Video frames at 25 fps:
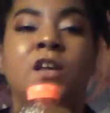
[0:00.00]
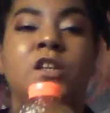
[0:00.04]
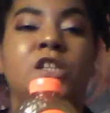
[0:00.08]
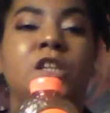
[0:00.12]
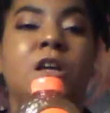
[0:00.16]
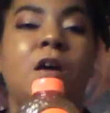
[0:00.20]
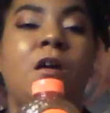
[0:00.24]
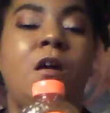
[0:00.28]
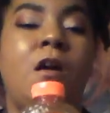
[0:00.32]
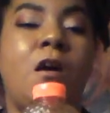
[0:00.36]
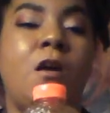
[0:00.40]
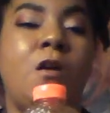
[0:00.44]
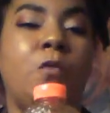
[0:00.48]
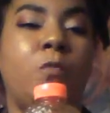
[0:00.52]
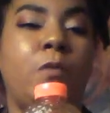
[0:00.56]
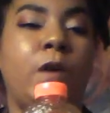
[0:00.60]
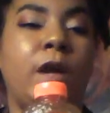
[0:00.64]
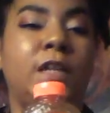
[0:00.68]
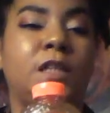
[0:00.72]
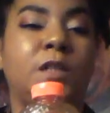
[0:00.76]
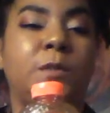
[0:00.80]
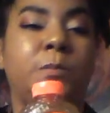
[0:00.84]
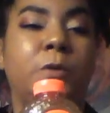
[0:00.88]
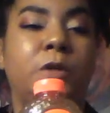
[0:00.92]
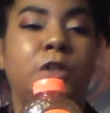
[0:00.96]
So I
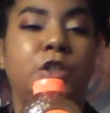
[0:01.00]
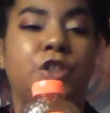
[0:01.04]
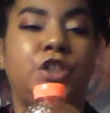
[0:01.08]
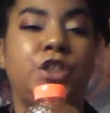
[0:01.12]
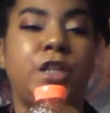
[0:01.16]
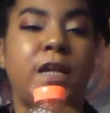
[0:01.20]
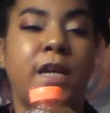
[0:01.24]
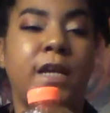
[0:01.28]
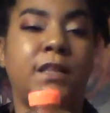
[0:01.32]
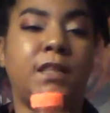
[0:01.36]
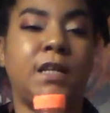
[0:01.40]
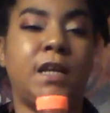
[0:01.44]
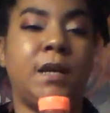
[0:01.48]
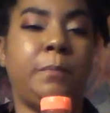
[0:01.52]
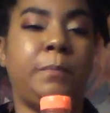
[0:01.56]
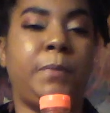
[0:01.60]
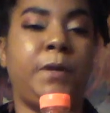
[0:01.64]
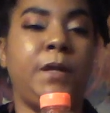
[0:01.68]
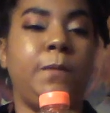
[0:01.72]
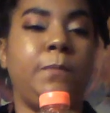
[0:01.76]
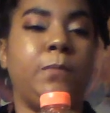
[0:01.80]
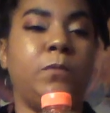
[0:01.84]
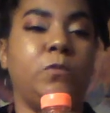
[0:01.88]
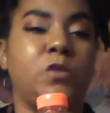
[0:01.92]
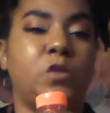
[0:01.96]
always project that
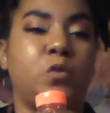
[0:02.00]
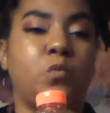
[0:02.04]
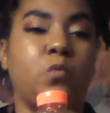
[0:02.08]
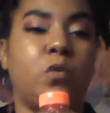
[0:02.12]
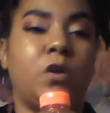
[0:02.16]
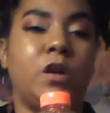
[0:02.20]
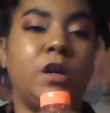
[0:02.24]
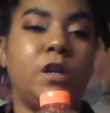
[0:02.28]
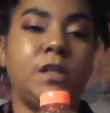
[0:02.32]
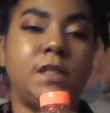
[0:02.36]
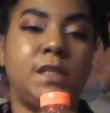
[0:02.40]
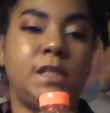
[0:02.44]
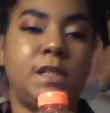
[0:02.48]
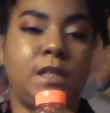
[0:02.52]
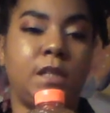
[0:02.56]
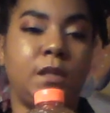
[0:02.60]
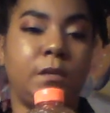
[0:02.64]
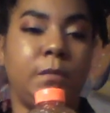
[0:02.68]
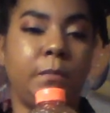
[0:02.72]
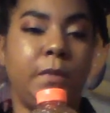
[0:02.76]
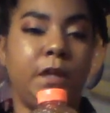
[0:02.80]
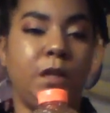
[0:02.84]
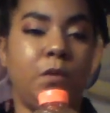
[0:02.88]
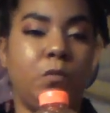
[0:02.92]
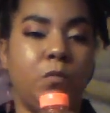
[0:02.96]
people's words
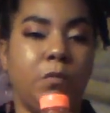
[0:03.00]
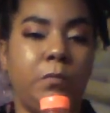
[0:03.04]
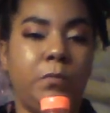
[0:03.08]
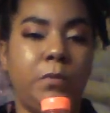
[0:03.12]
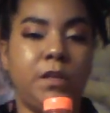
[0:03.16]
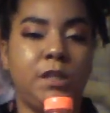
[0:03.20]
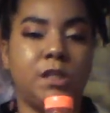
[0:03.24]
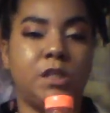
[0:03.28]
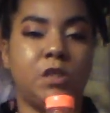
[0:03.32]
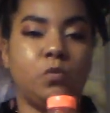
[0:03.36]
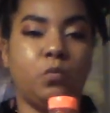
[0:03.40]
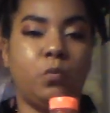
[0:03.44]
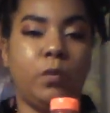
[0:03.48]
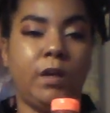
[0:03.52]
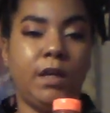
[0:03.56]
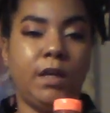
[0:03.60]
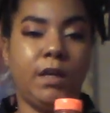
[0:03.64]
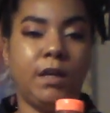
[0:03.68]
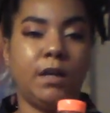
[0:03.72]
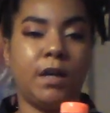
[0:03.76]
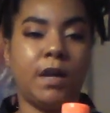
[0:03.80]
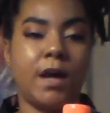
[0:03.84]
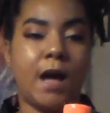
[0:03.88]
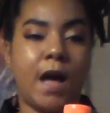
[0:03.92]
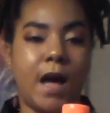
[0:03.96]
to me will be
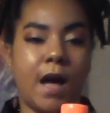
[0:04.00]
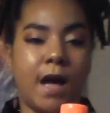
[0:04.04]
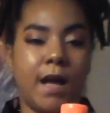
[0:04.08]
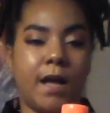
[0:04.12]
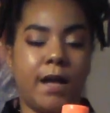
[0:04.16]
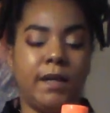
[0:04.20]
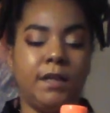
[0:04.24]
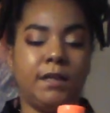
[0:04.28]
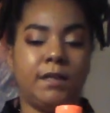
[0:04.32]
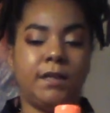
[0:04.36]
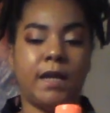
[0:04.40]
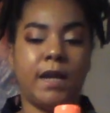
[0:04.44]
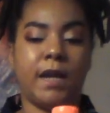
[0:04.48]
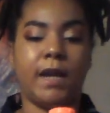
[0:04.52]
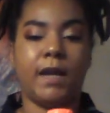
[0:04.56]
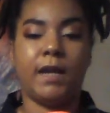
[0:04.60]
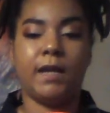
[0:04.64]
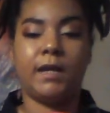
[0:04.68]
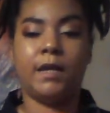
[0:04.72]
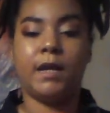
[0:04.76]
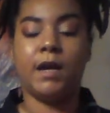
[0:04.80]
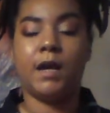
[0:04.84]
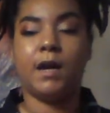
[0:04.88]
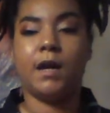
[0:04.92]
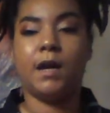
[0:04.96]
sweet and kind
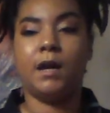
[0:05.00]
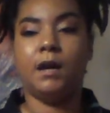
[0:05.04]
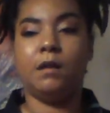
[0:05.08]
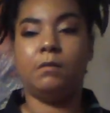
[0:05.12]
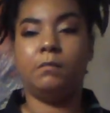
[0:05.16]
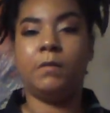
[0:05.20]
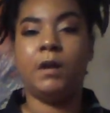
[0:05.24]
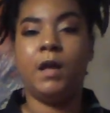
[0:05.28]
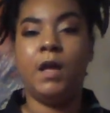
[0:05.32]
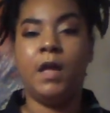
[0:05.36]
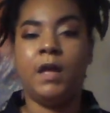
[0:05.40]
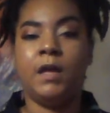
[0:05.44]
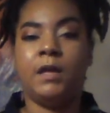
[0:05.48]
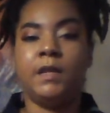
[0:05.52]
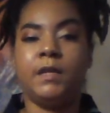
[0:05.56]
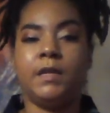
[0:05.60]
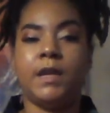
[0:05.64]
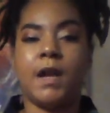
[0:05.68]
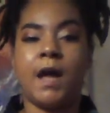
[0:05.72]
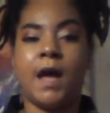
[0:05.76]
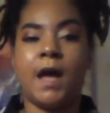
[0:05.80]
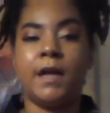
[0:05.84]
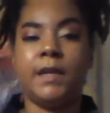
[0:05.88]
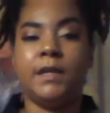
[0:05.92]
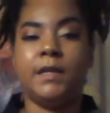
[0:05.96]
and
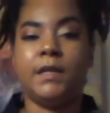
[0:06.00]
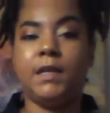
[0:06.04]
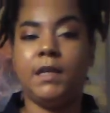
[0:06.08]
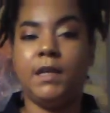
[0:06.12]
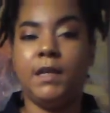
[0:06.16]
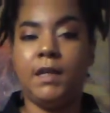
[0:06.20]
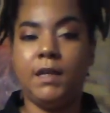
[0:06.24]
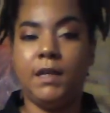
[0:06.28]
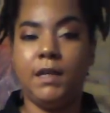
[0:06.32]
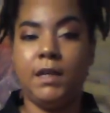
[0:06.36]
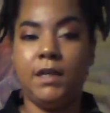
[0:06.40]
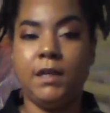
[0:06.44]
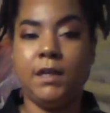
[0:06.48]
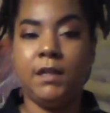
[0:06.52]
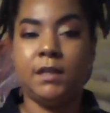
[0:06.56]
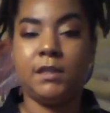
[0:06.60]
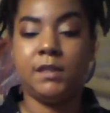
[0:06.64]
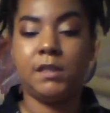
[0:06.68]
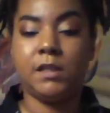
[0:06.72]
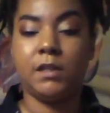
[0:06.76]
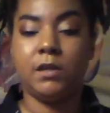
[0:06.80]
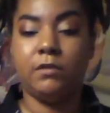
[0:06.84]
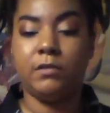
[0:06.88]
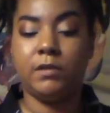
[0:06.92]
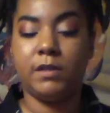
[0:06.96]
not needy,
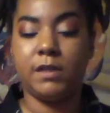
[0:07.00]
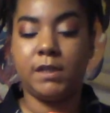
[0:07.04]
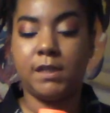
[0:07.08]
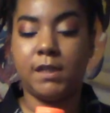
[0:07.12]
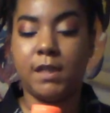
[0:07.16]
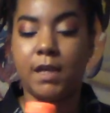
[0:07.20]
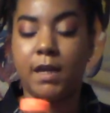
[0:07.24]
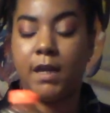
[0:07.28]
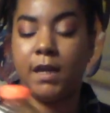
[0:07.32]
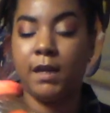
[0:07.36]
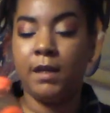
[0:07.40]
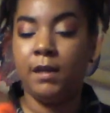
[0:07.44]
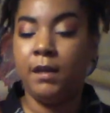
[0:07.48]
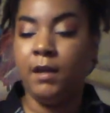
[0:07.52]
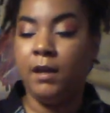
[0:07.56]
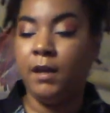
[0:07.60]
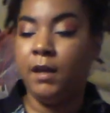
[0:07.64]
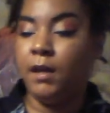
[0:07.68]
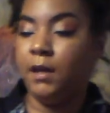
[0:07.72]
so to say,